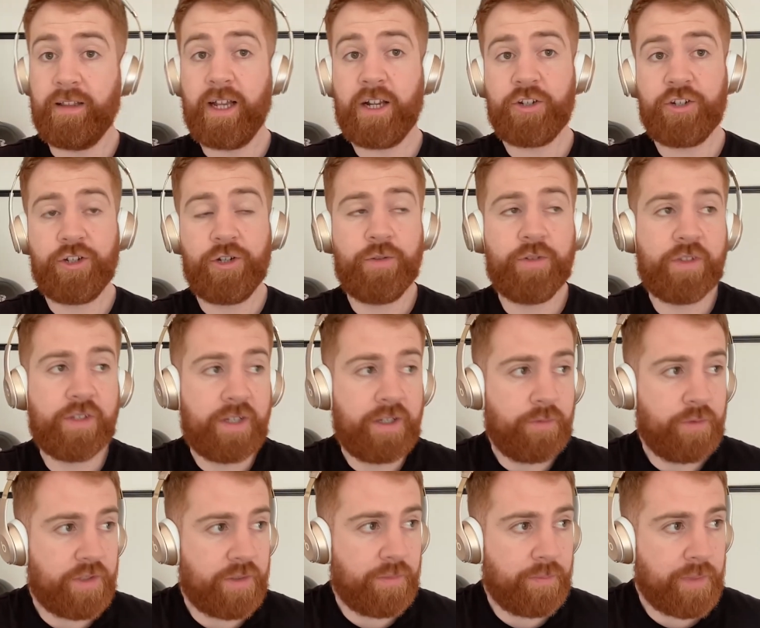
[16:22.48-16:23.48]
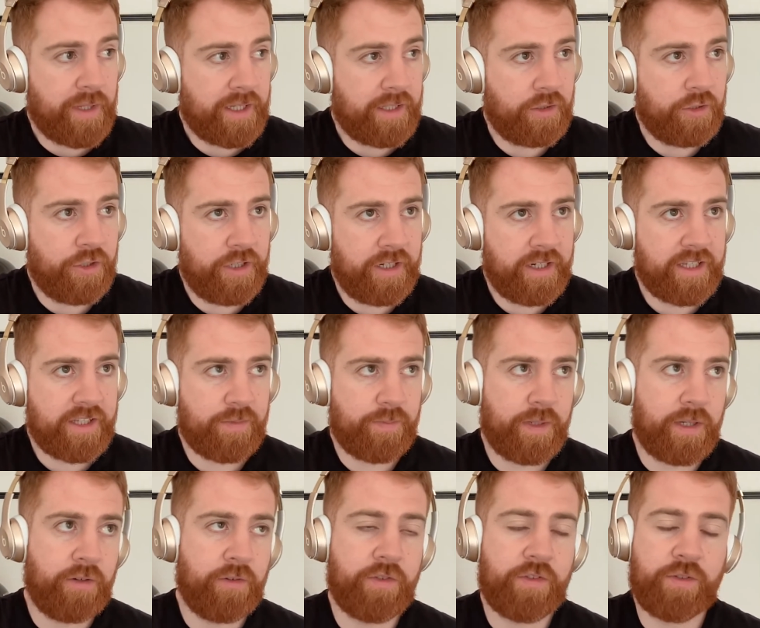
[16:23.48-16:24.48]
last year was a big learning
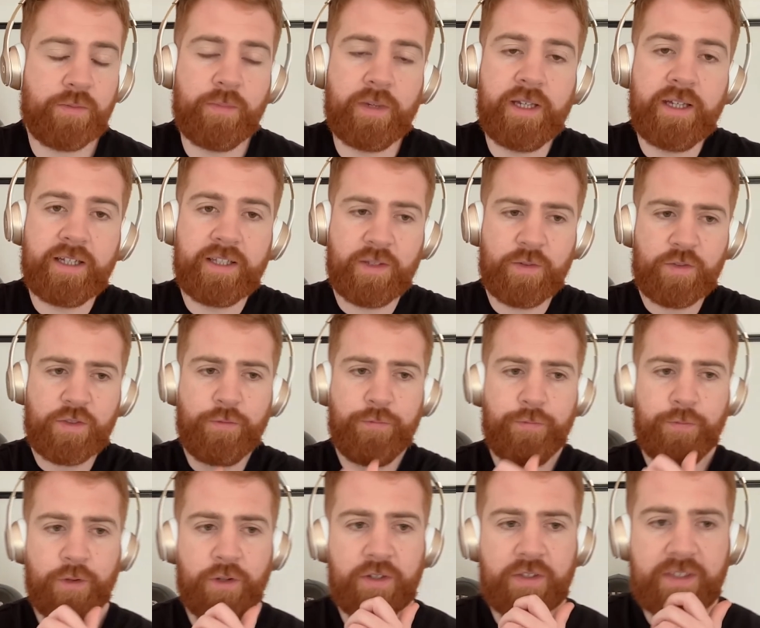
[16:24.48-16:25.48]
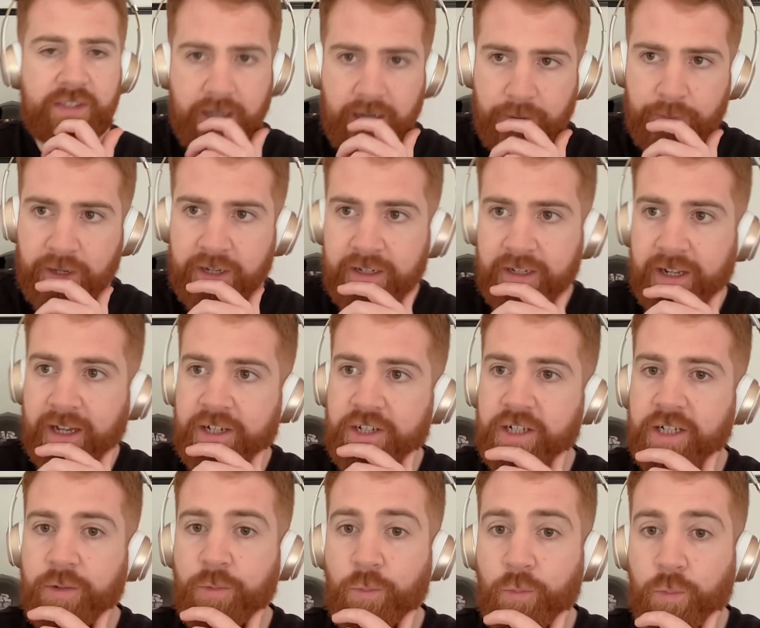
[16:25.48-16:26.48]
experience for me because it was the first time I'd
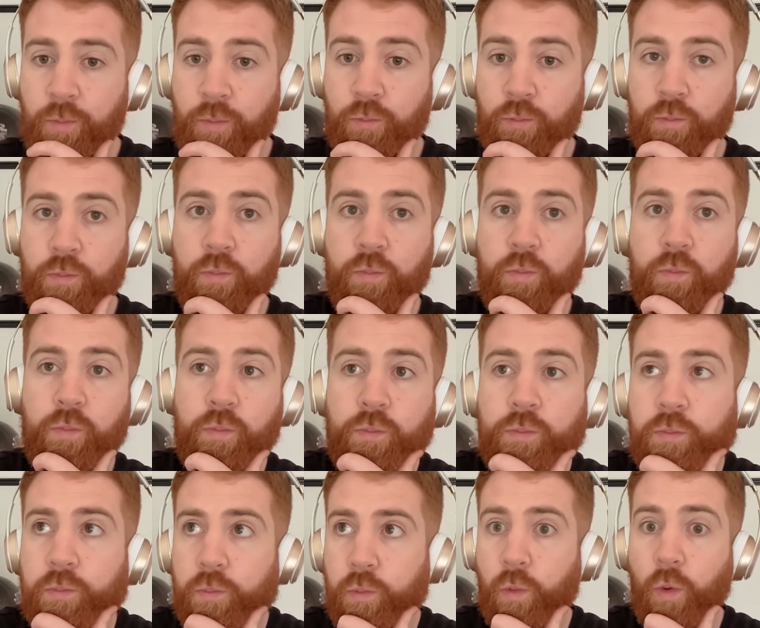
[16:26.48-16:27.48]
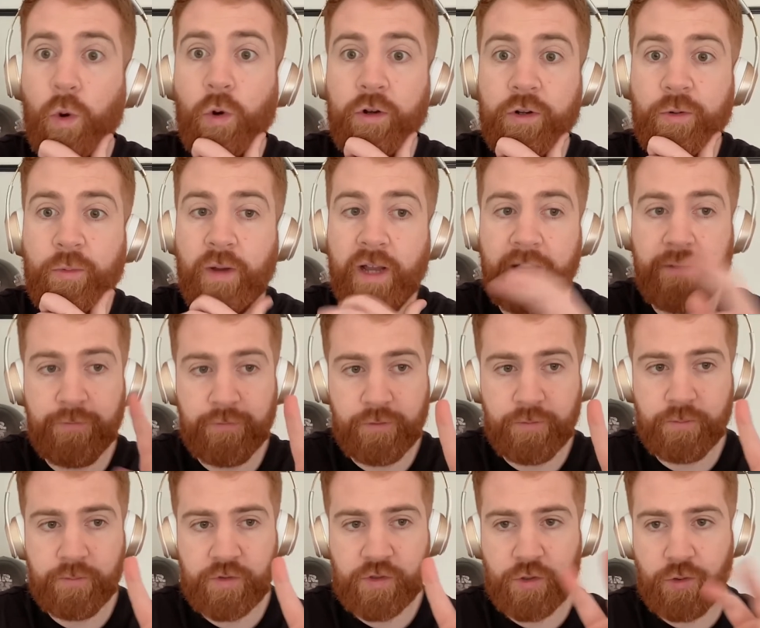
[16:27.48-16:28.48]
actually walked away
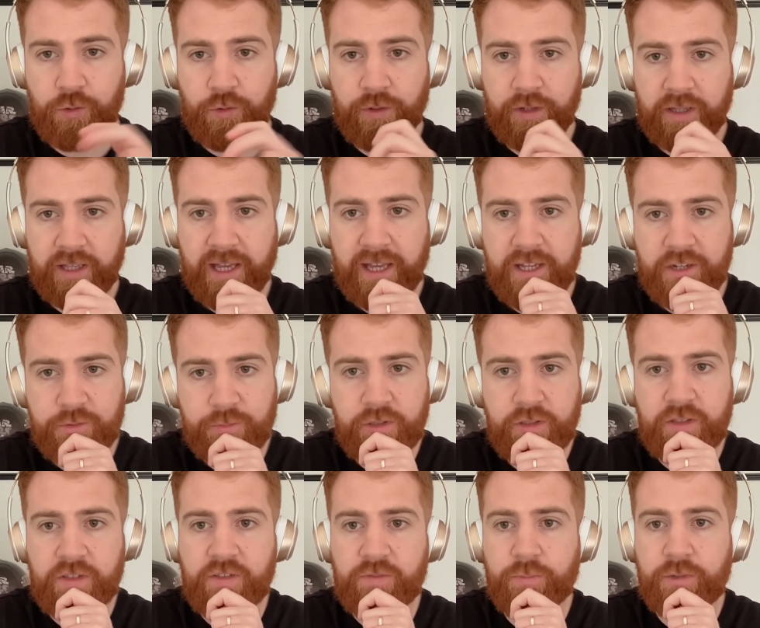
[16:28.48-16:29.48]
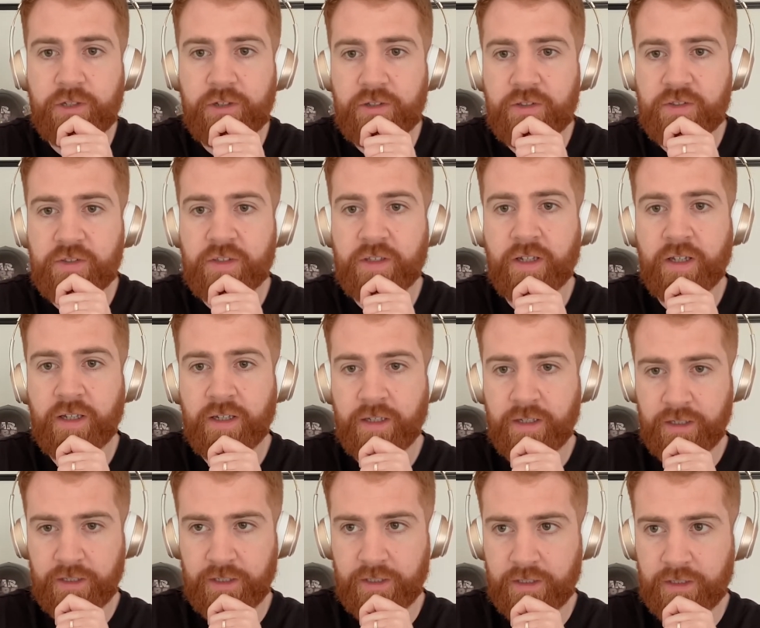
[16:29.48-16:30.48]
from two engagements because
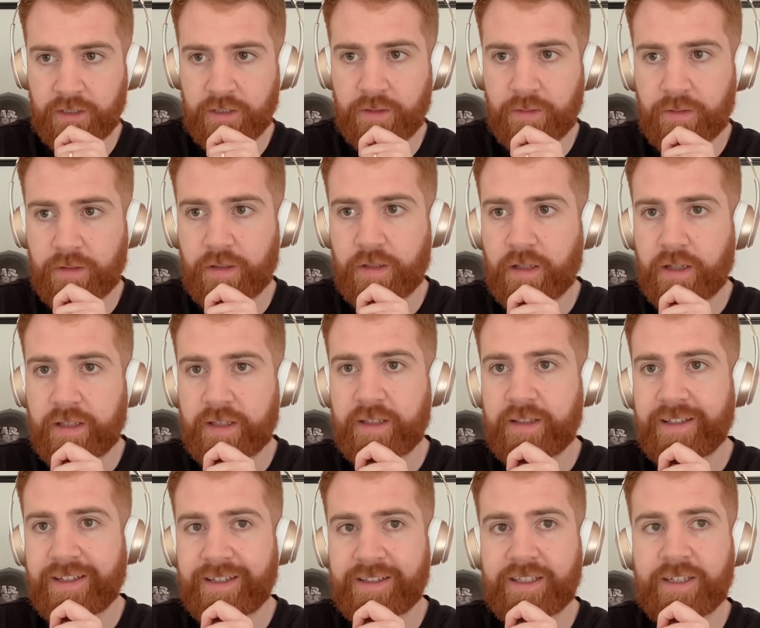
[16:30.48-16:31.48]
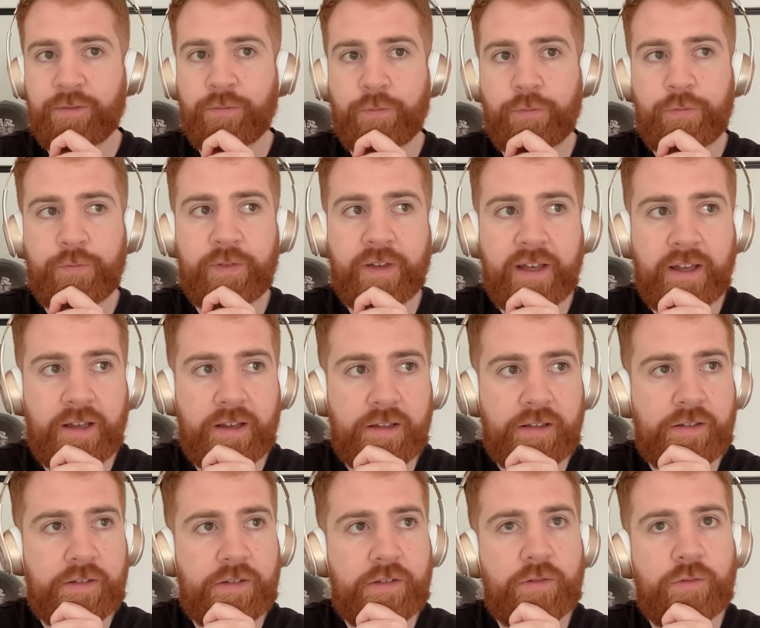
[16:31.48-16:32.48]
it didn't fit
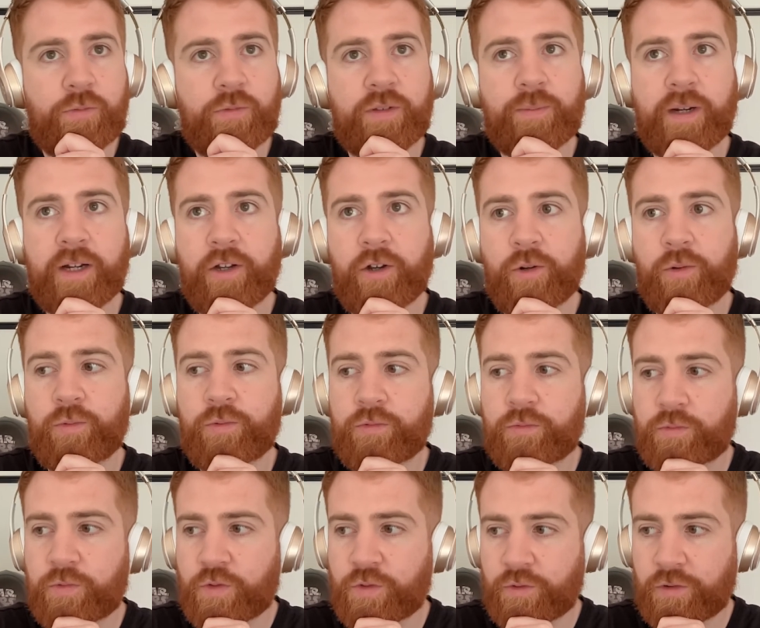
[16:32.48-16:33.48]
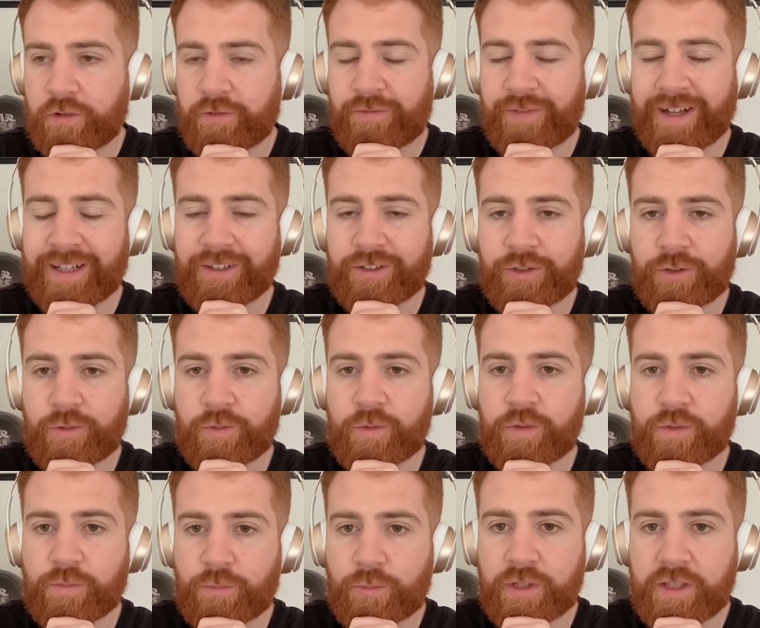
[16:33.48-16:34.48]
with my own sort of
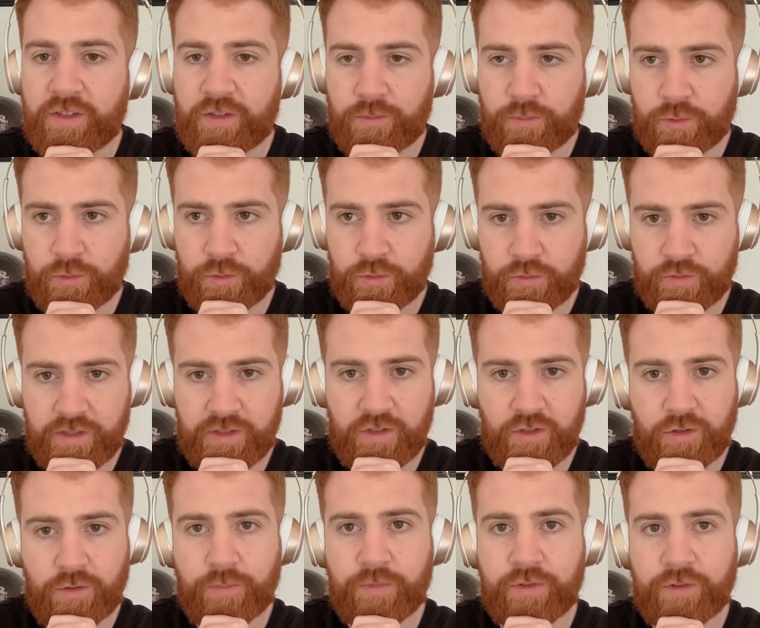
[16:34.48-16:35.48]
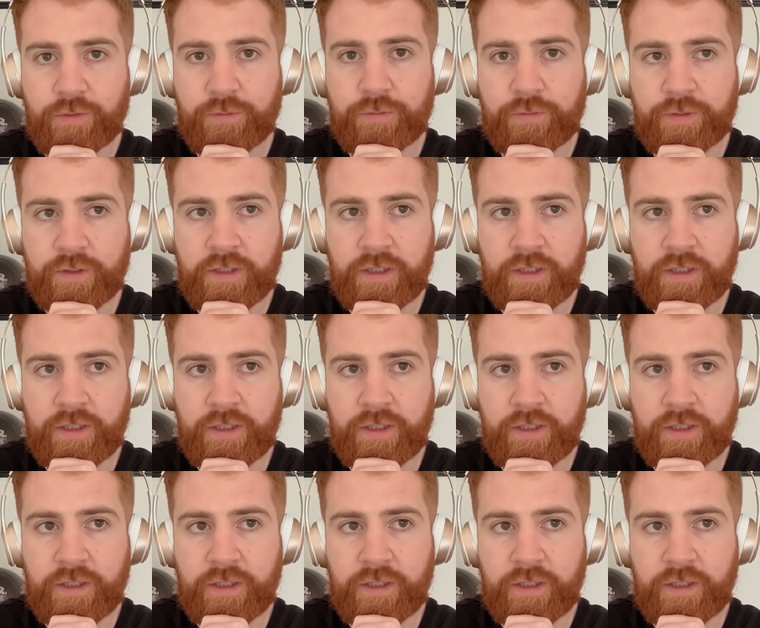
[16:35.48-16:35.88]
values and principles in terms of